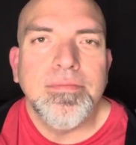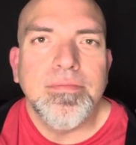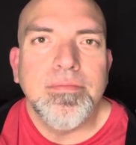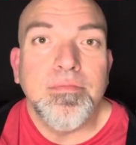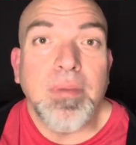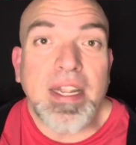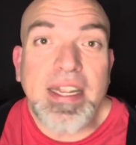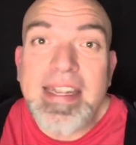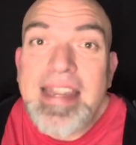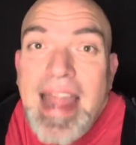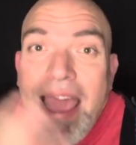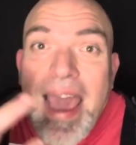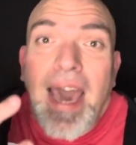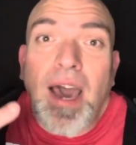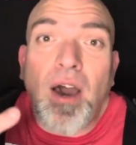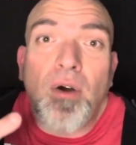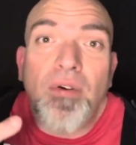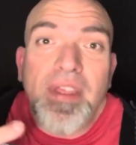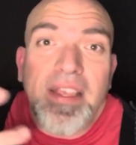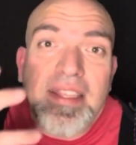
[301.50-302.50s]
But
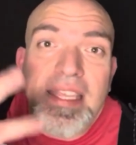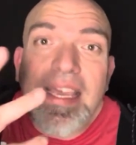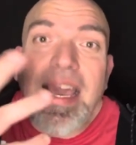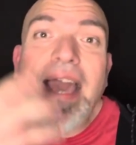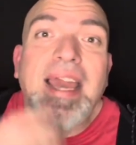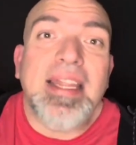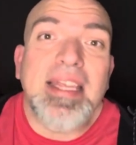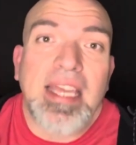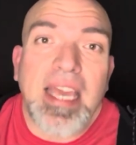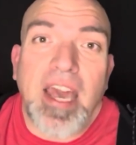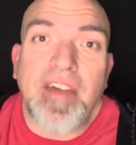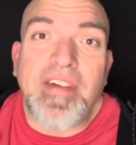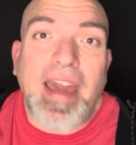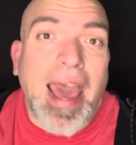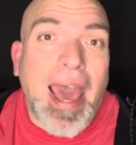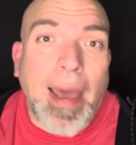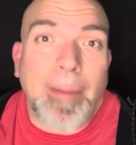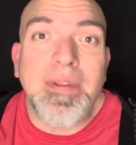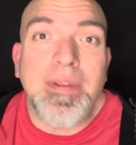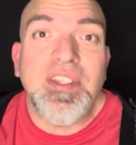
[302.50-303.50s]
now that the IDF
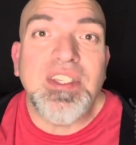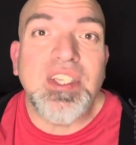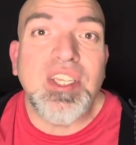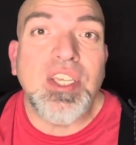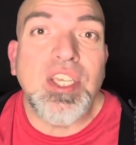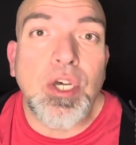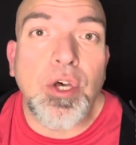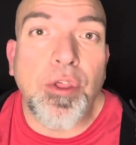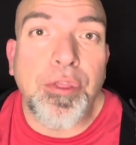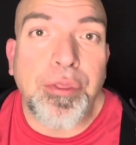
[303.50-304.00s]
happens to kill